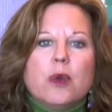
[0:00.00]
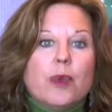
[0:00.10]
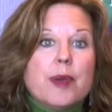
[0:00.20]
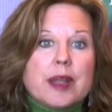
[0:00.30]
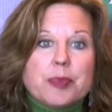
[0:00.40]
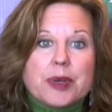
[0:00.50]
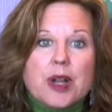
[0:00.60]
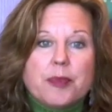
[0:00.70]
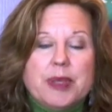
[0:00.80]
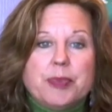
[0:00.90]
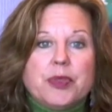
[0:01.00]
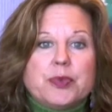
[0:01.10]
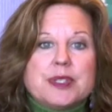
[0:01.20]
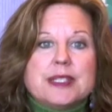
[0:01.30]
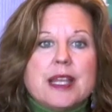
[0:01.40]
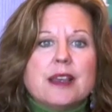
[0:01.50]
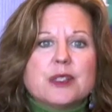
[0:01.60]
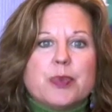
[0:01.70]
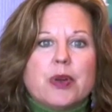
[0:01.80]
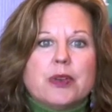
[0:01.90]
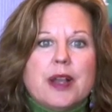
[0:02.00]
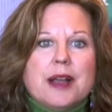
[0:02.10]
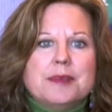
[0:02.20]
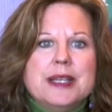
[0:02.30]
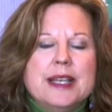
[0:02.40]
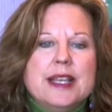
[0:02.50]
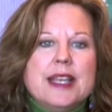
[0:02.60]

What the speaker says: we want to put our people through a sales program.